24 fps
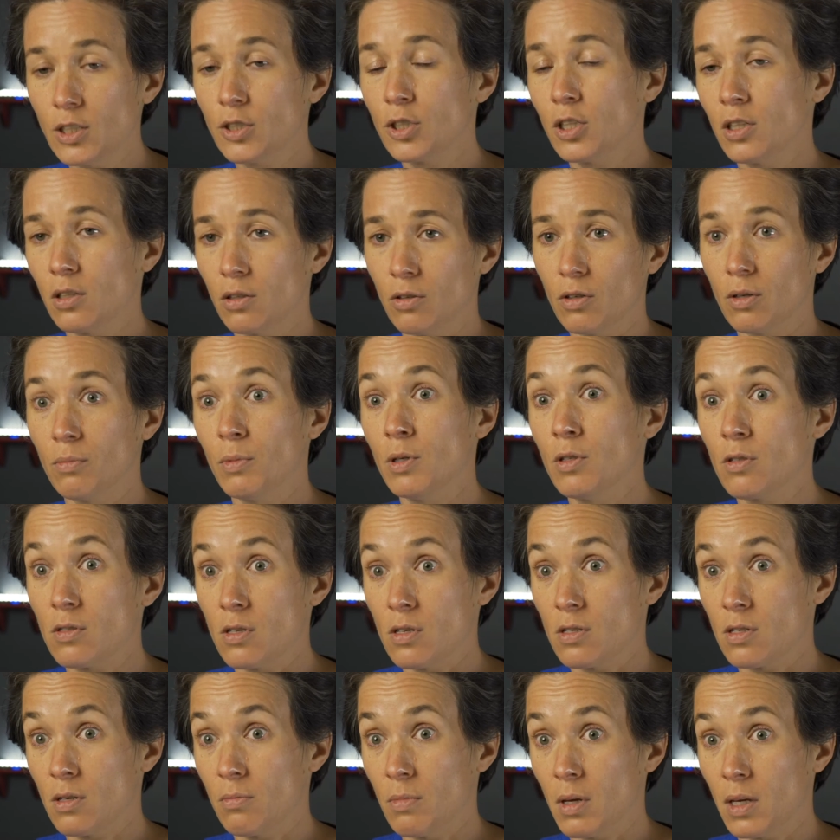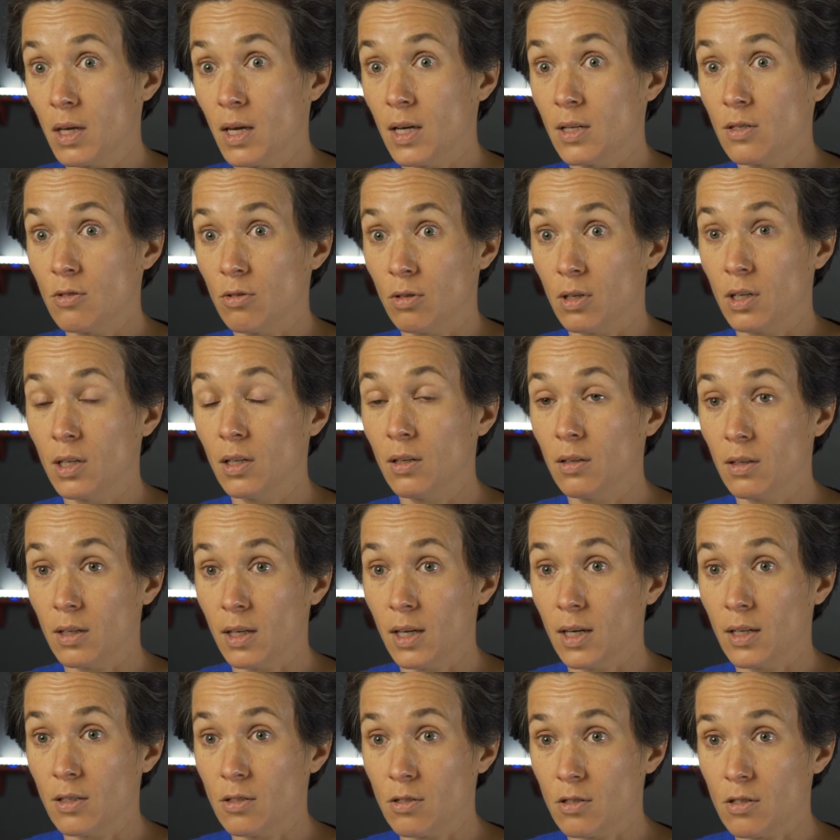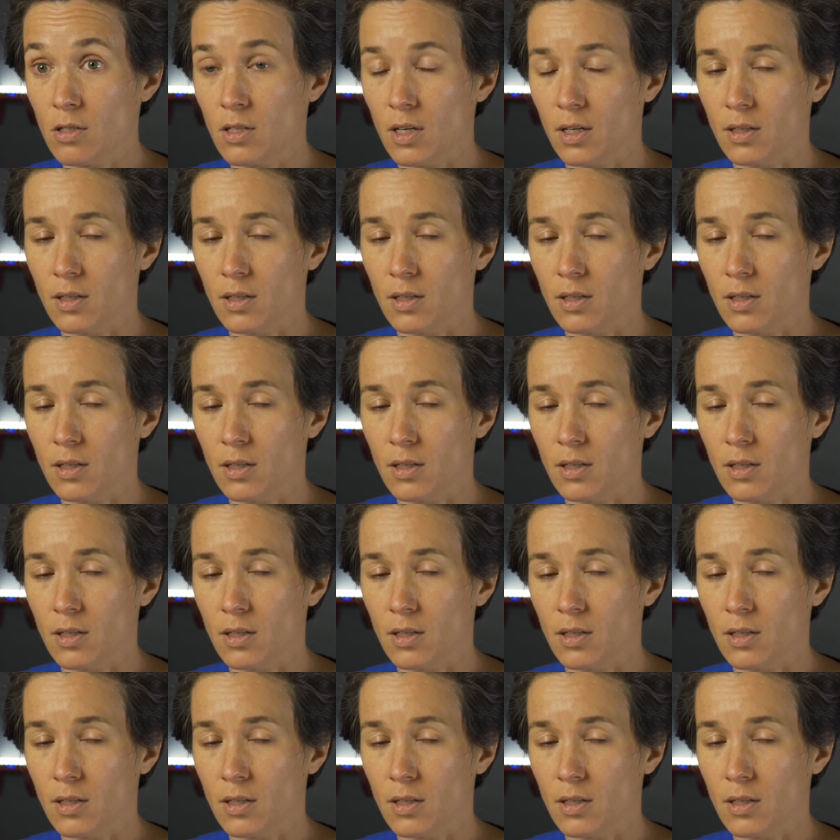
teaching your immune system again to kill the cancer